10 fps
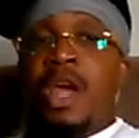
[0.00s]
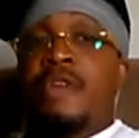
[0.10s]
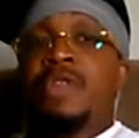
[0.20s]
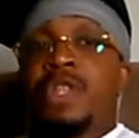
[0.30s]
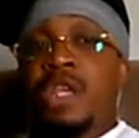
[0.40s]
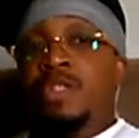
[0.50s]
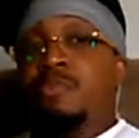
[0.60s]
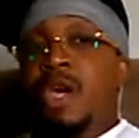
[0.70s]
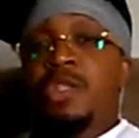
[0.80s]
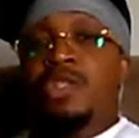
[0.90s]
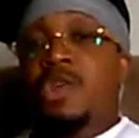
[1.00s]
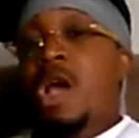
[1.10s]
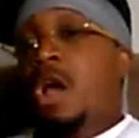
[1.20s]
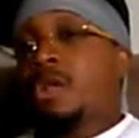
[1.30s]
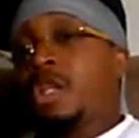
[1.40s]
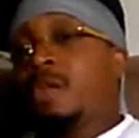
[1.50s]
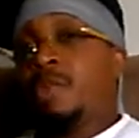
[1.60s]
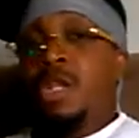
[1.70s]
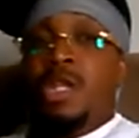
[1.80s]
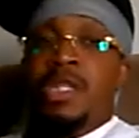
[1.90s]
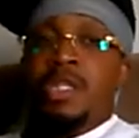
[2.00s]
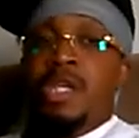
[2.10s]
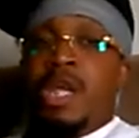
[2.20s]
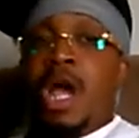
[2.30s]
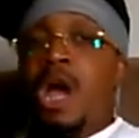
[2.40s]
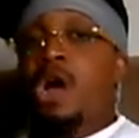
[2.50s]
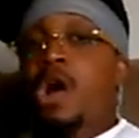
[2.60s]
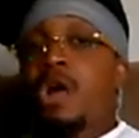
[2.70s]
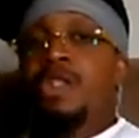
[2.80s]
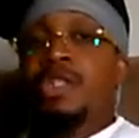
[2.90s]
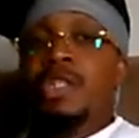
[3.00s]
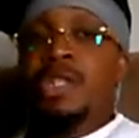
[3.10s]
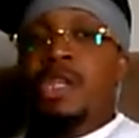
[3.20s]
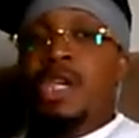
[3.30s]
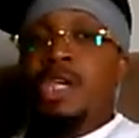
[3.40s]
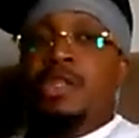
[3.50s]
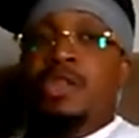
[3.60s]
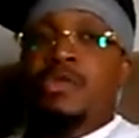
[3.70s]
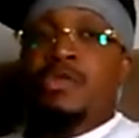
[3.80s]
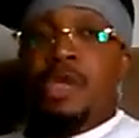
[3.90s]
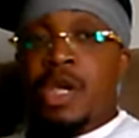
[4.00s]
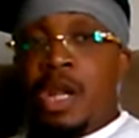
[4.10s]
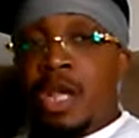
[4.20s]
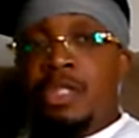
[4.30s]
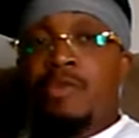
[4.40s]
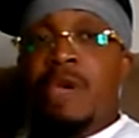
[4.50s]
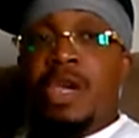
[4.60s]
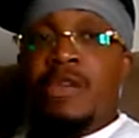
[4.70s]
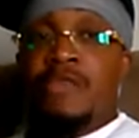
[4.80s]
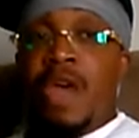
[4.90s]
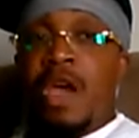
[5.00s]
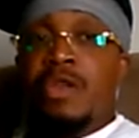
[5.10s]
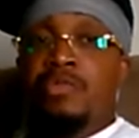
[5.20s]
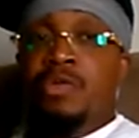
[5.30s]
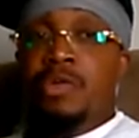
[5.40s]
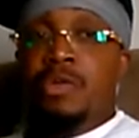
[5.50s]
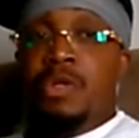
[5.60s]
Everything is based on how limited is it. How hard is it to get to? That's gonna make it valuable.